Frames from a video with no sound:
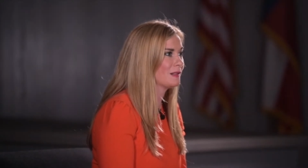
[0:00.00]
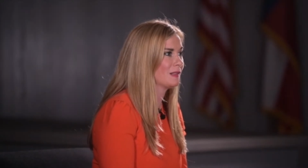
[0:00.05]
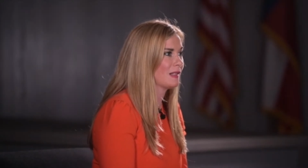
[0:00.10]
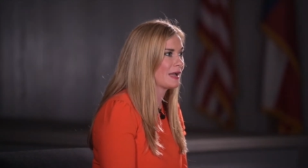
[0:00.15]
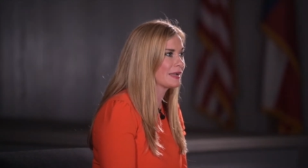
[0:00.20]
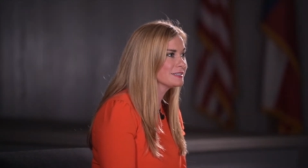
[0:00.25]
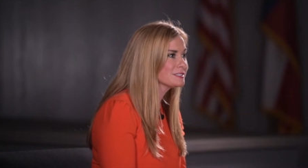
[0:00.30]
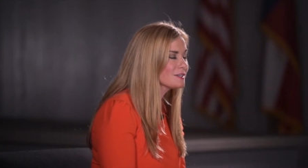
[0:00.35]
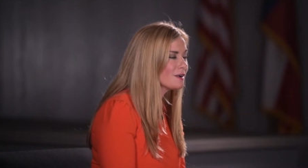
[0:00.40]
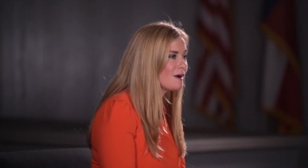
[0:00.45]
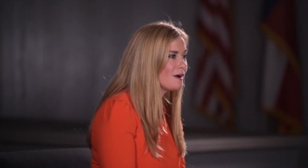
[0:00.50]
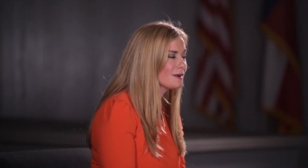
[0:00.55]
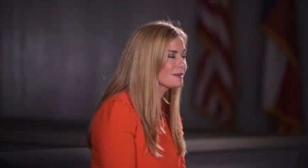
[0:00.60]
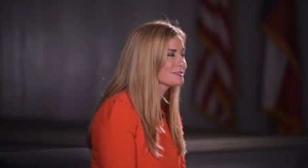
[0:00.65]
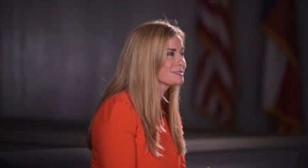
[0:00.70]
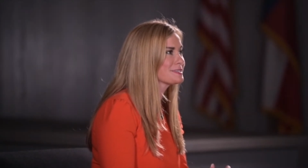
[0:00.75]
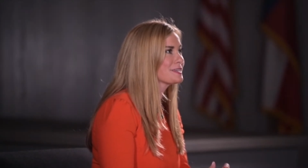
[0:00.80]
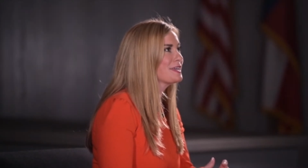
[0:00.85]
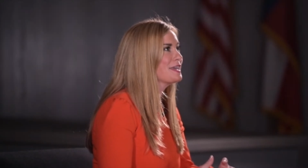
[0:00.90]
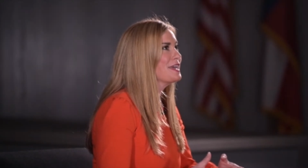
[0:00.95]
Klein
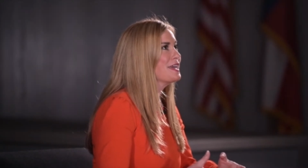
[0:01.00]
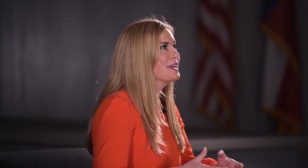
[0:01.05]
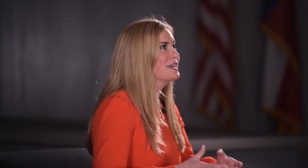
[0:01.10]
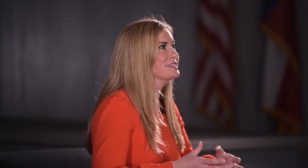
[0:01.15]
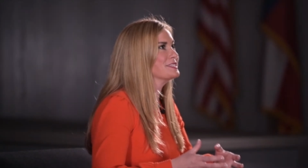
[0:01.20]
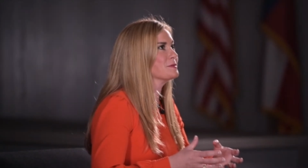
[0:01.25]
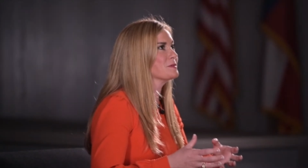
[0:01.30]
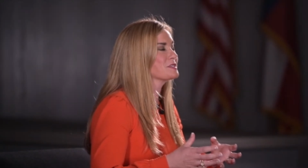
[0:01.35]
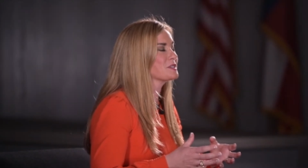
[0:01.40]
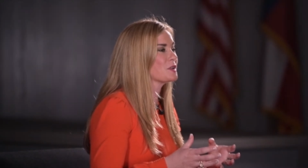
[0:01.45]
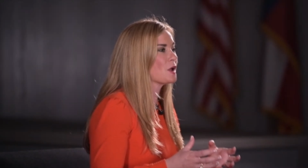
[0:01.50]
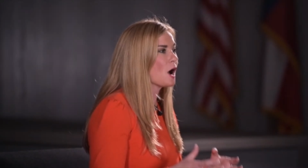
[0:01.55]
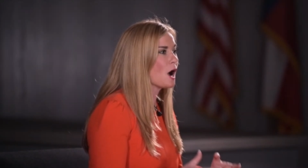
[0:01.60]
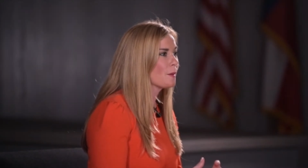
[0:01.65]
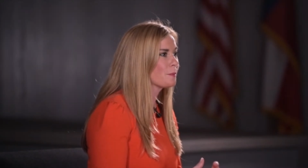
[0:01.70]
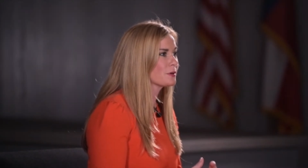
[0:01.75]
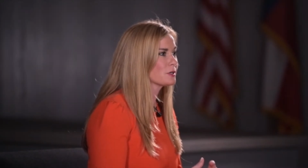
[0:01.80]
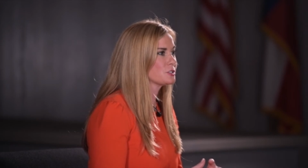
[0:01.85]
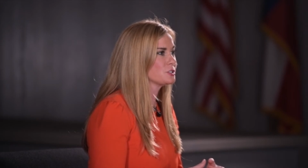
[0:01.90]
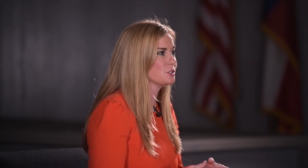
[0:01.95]
Talks is it was an
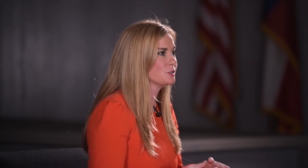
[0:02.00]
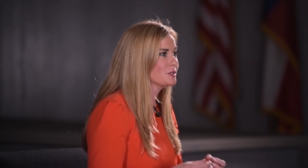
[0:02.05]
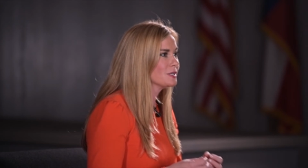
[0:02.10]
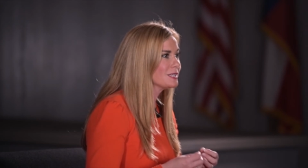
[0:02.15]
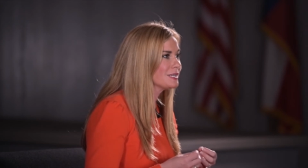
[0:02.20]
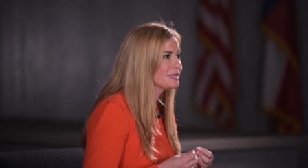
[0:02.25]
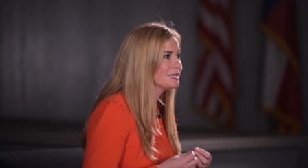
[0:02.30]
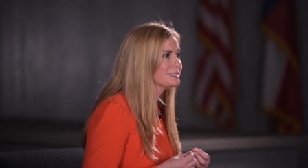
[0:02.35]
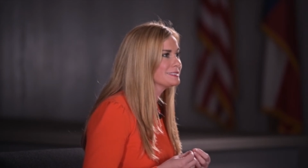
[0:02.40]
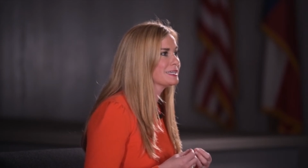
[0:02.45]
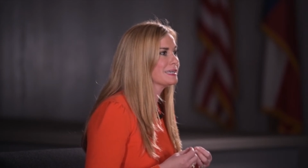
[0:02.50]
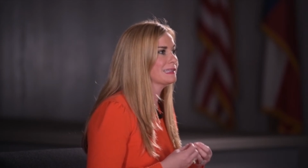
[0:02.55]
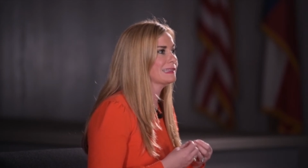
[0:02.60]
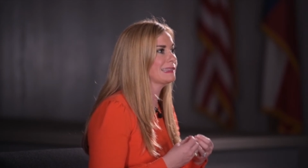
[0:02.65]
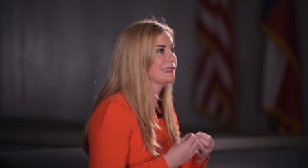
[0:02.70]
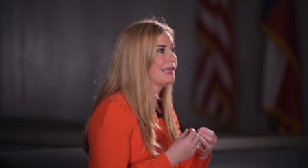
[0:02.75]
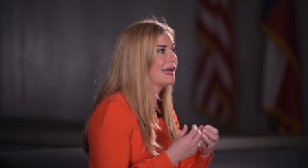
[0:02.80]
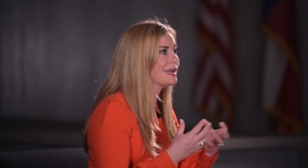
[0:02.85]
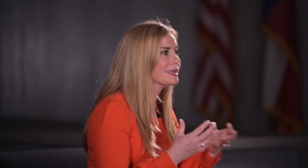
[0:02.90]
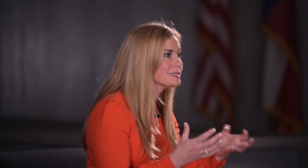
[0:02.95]
opportunity to
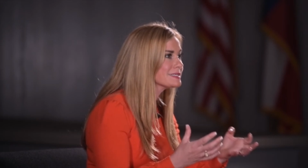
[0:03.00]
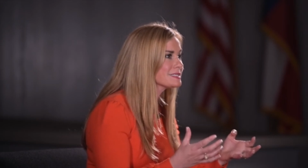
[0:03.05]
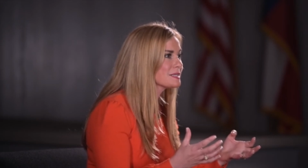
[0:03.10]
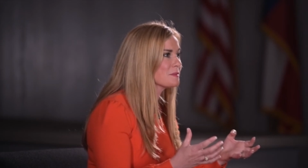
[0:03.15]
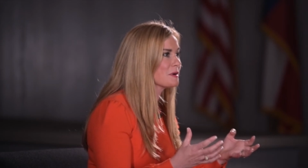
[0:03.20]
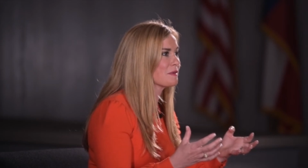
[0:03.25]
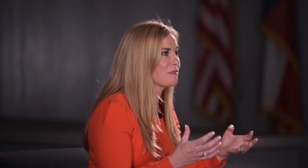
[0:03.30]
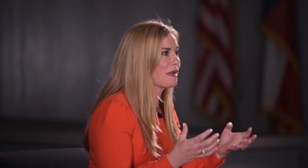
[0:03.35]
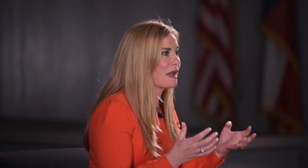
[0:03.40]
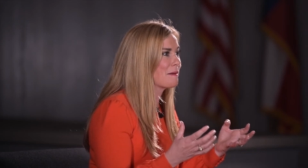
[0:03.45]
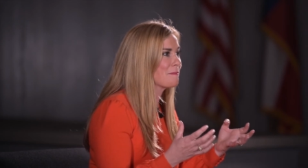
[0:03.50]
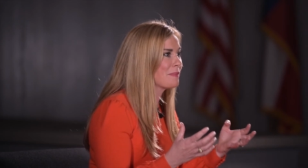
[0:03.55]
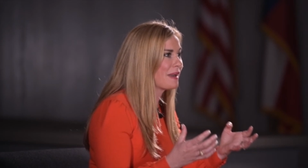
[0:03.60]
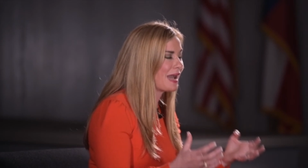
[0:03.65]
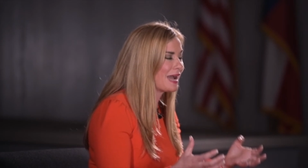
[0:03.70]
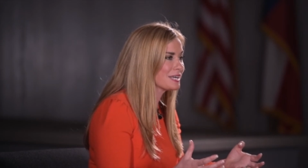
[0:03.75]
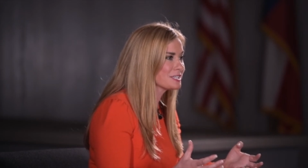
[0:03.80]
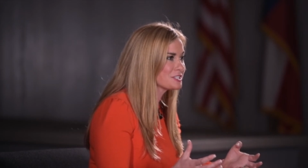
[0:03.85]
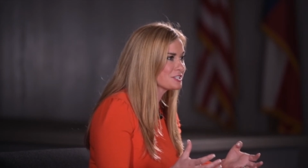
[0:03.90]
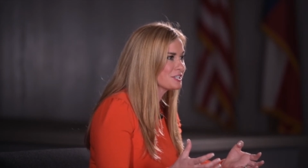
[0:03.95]
let some of that
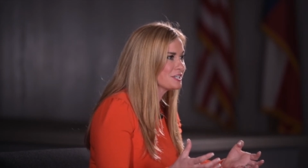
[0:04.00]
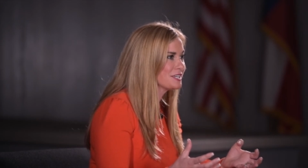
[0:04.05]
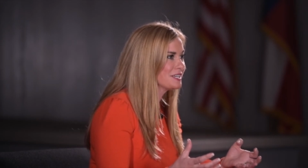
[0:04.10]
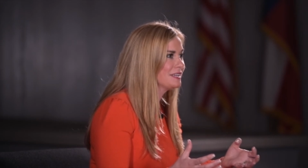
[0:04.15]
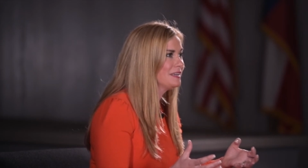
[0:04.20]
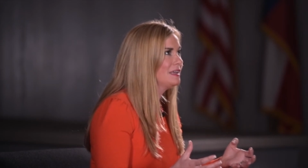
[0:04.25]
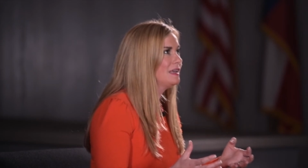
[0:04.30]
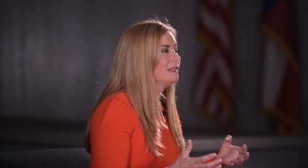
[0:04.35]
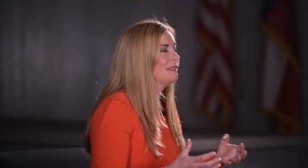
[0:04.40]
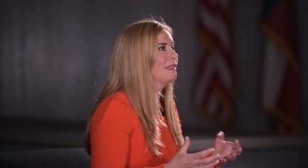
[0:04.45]
passion,